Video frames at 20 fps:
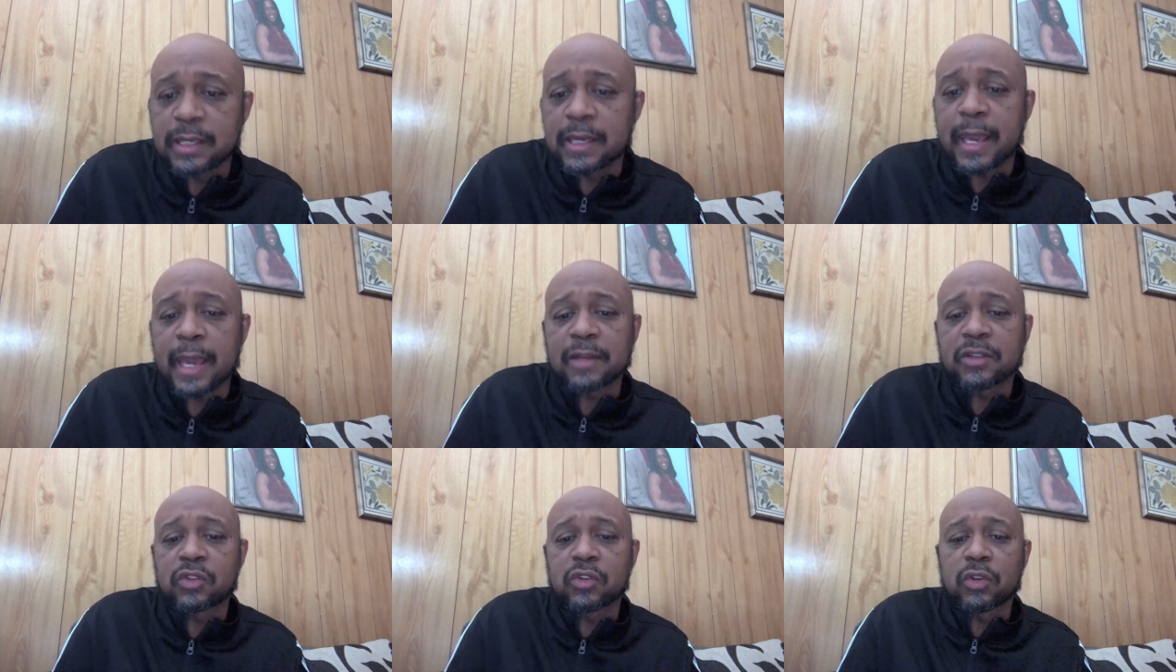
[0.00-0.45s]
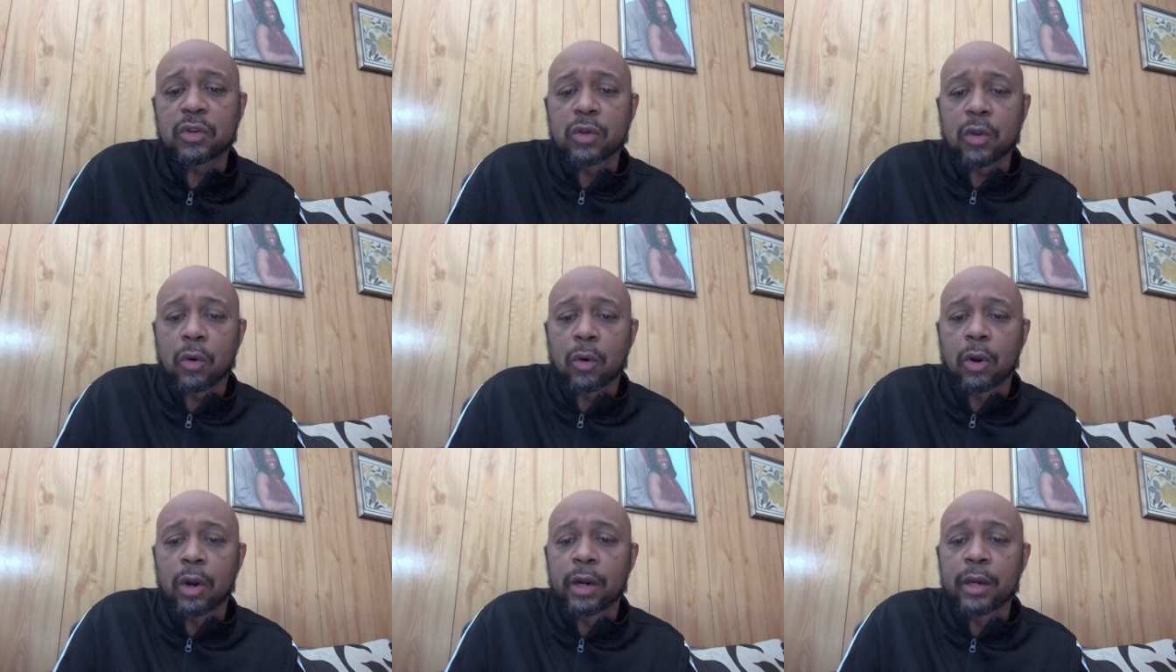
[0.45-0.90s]
He asks the
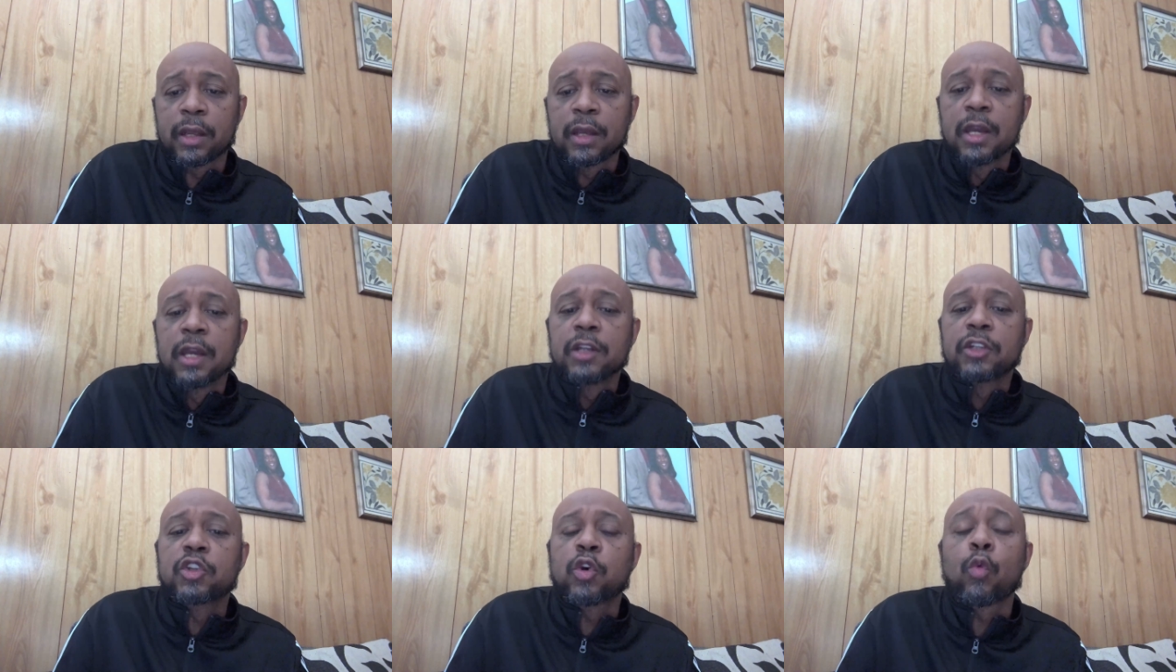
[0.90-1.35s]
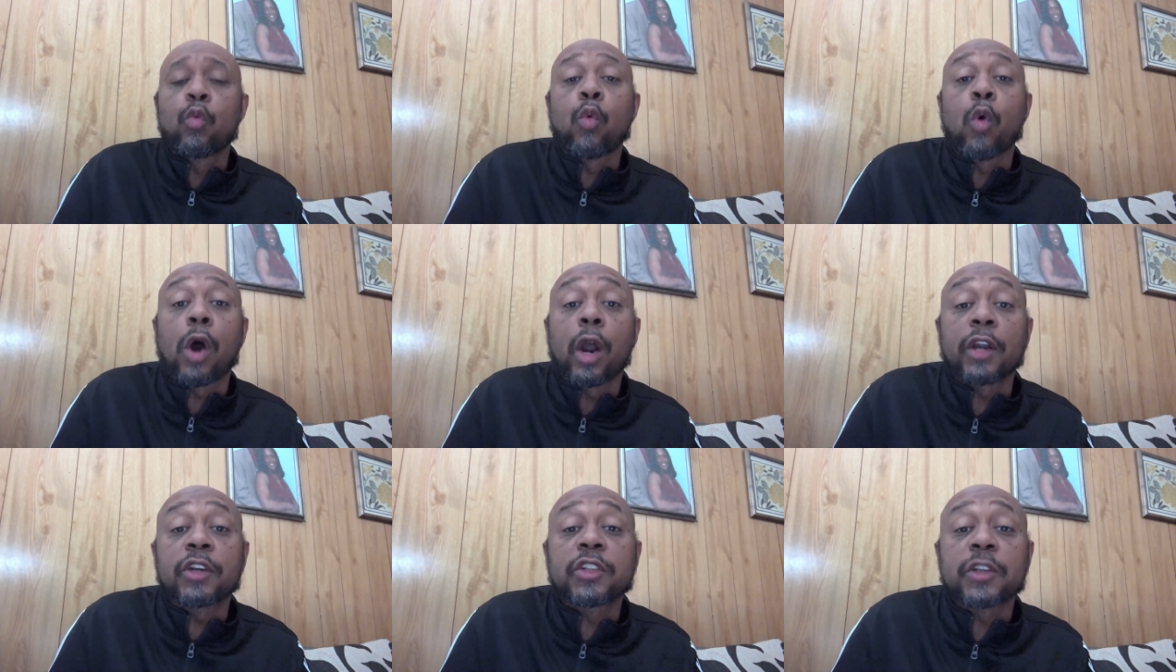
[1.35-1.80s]
Lord to
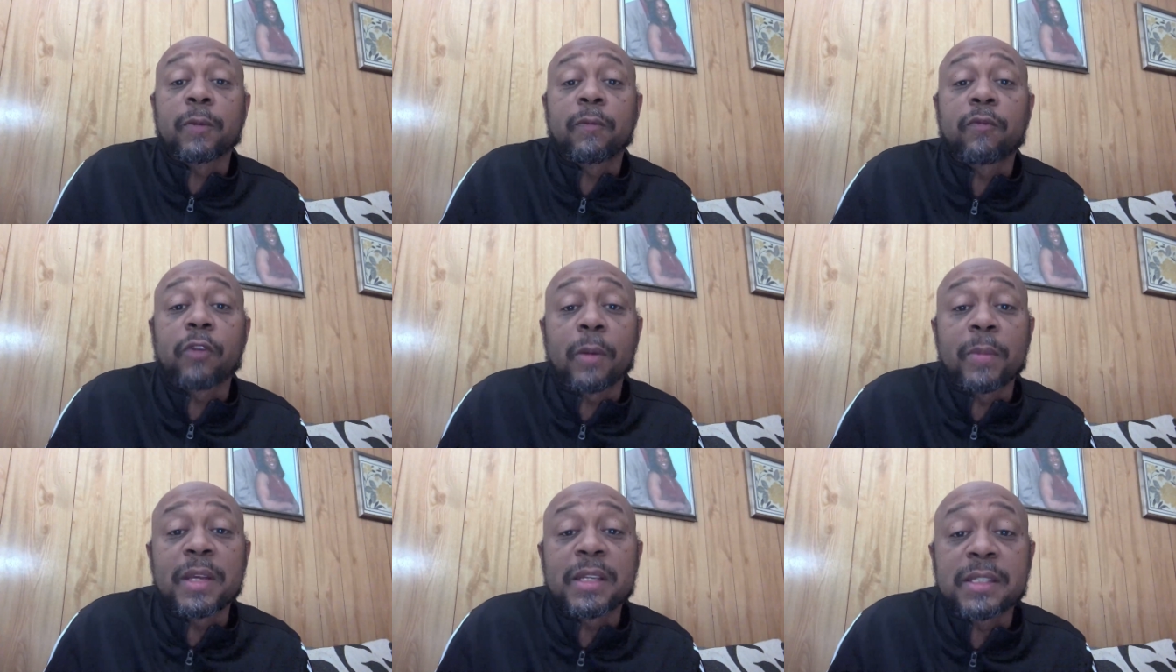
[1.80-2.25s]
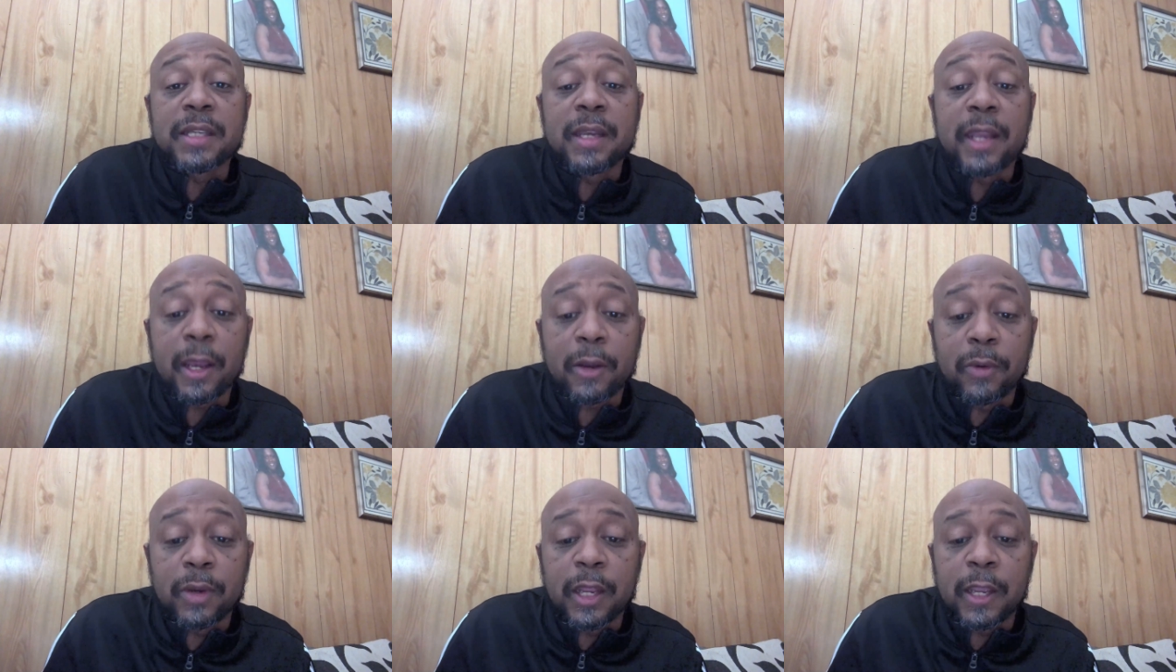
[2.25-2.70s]
wash him from his
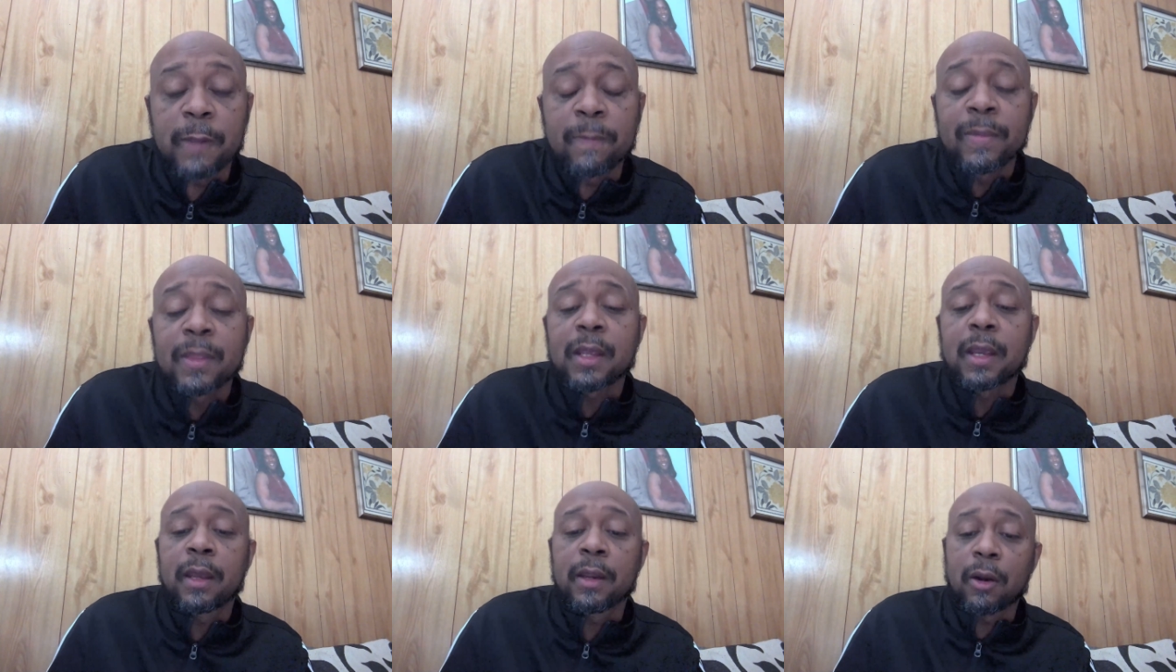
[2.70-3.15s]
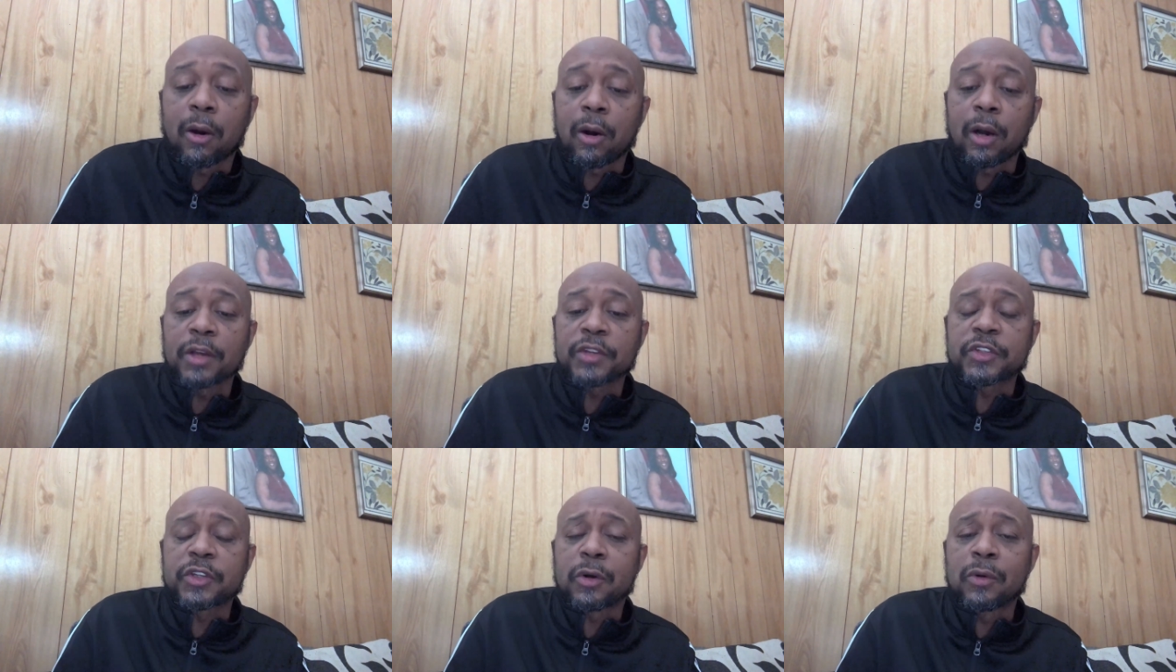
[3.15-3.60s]
iniquity and
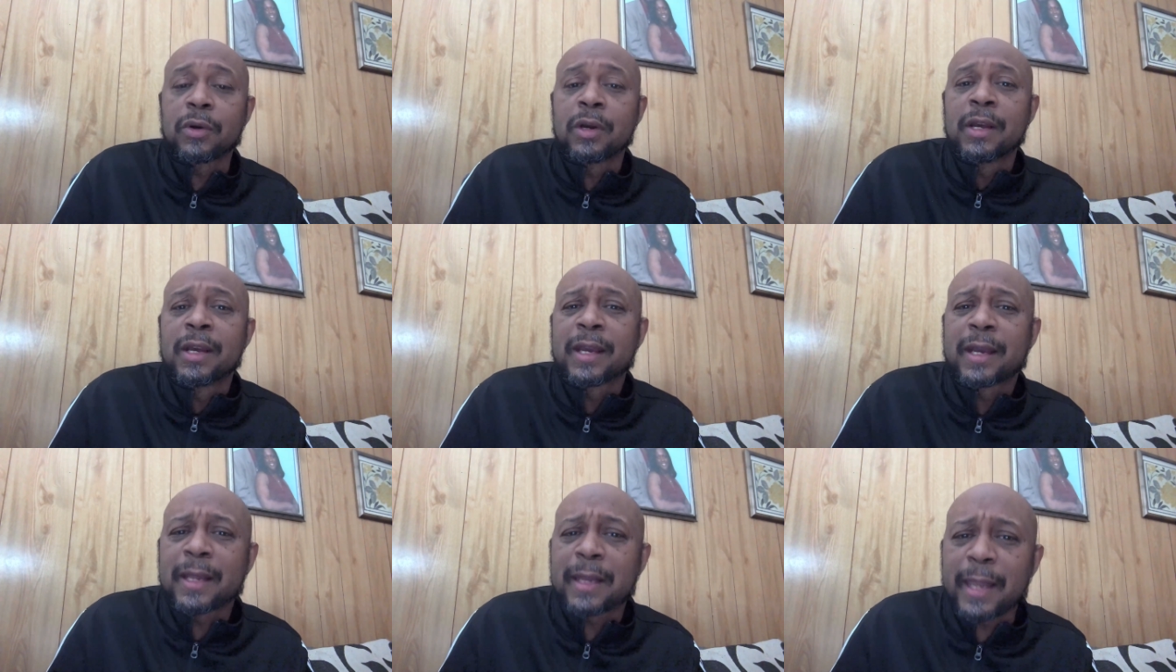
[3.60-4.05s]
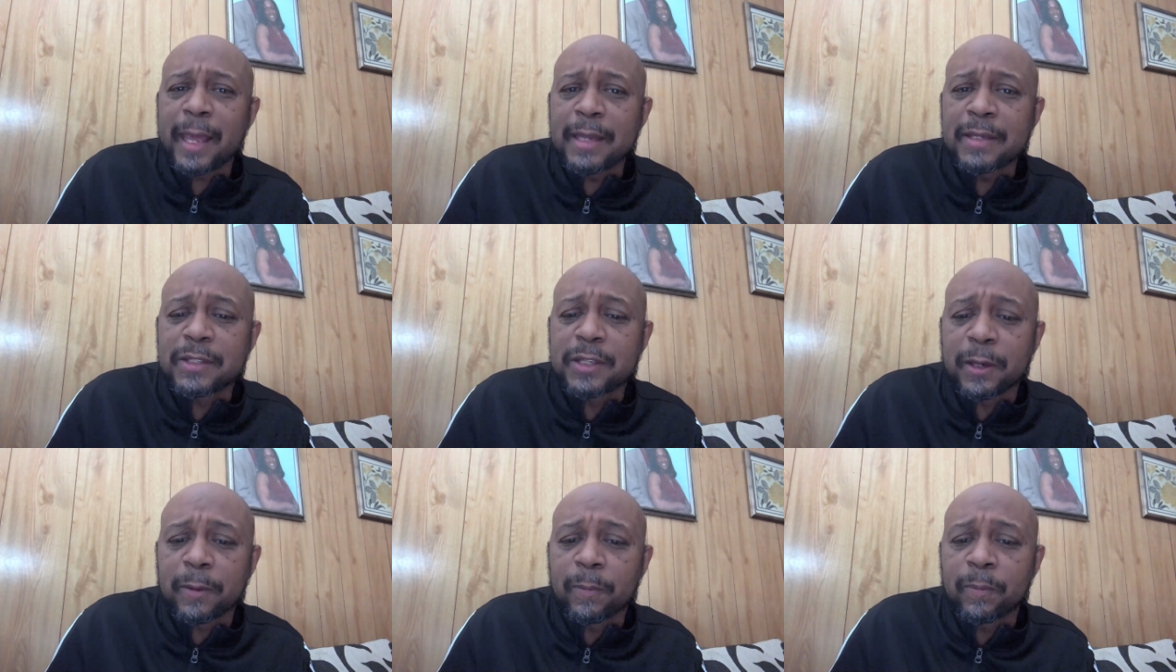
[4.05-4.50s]
also
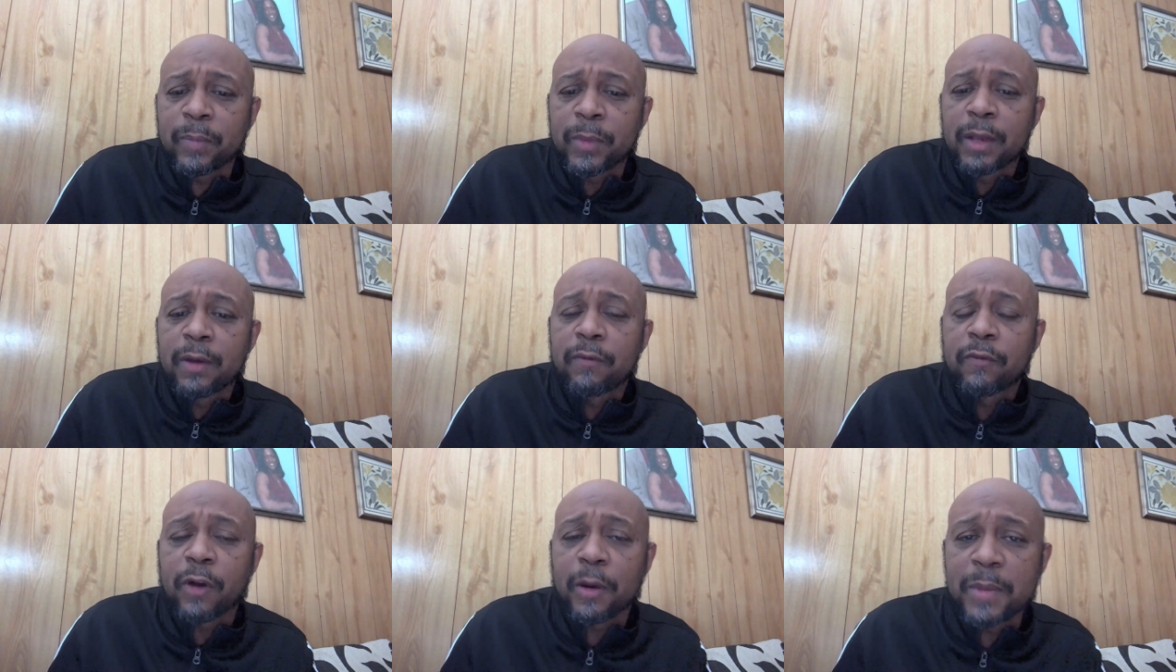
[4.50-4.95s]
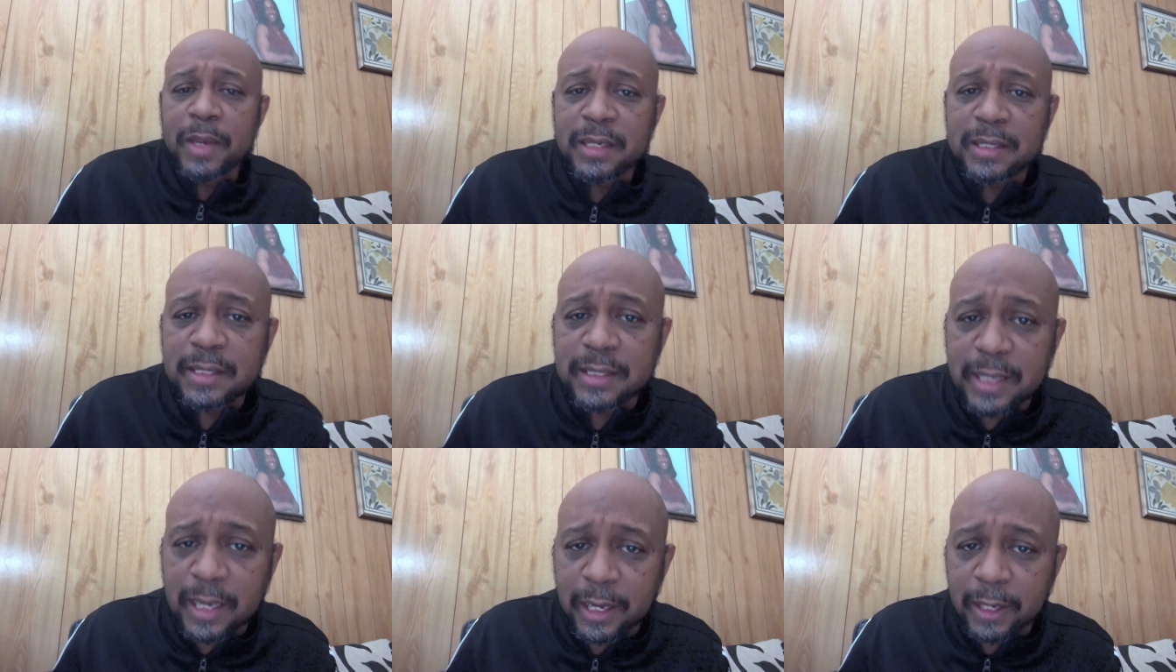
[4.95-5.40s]
cleanse him from
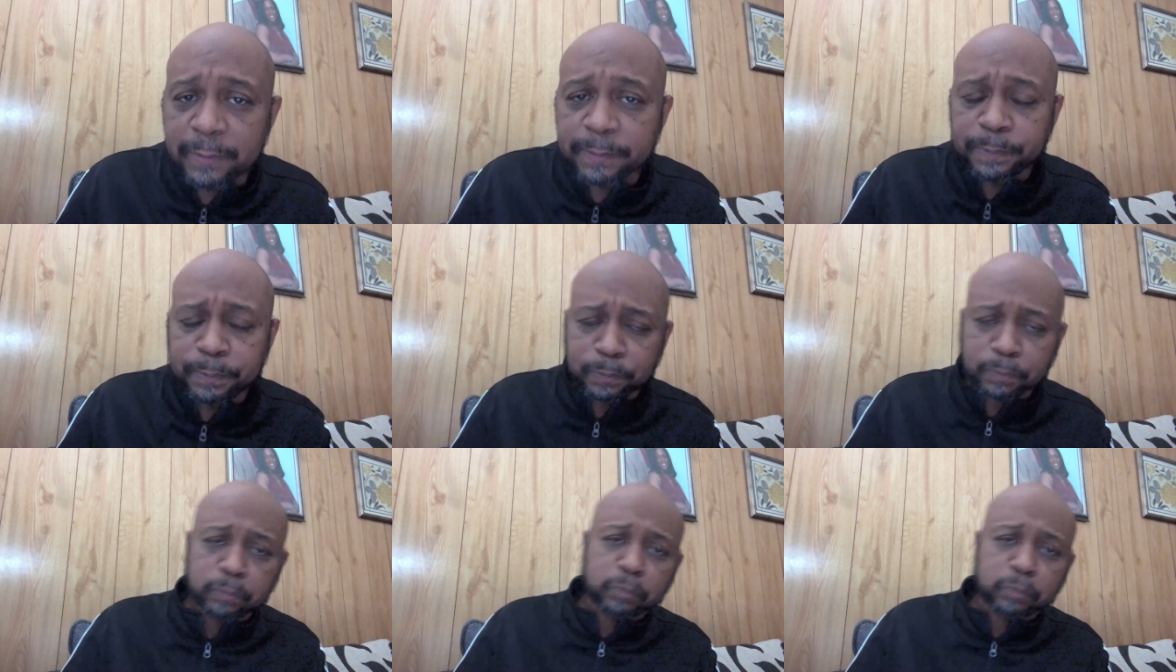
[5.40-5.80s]
his sin.